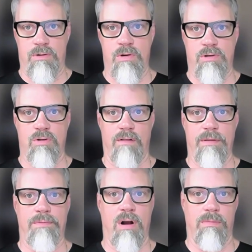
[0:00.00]
solve
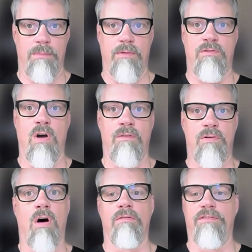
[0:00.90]
the problem of
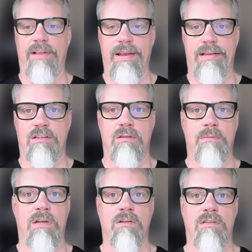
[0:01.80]
conflicts,
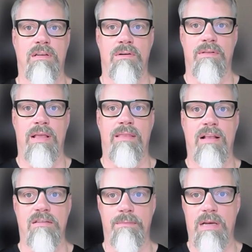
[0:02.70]
because
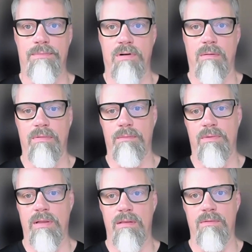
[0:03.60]
that's a big problem
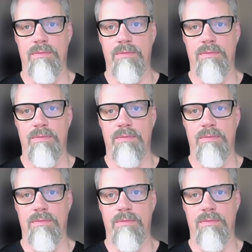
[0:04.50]
with